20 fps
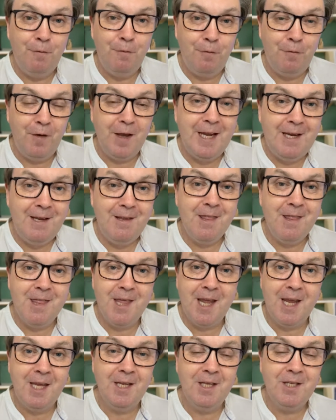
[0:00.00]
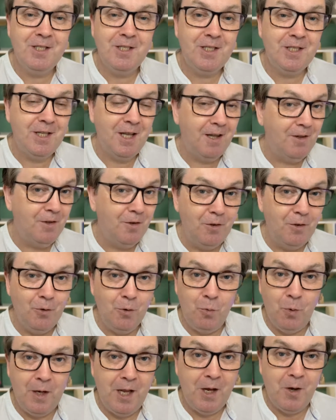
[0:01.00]
find things that
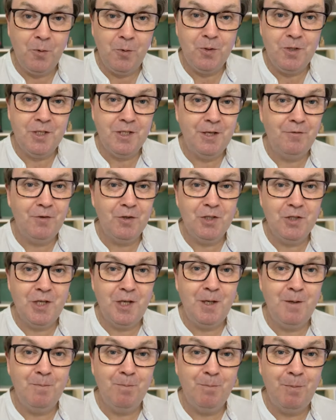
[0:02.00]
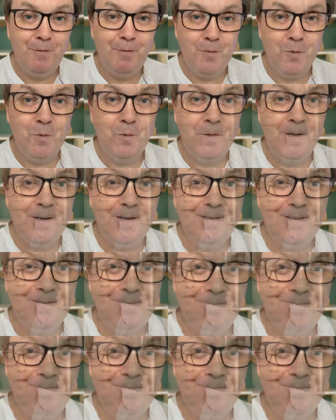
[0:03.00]
no one else has ever seen before.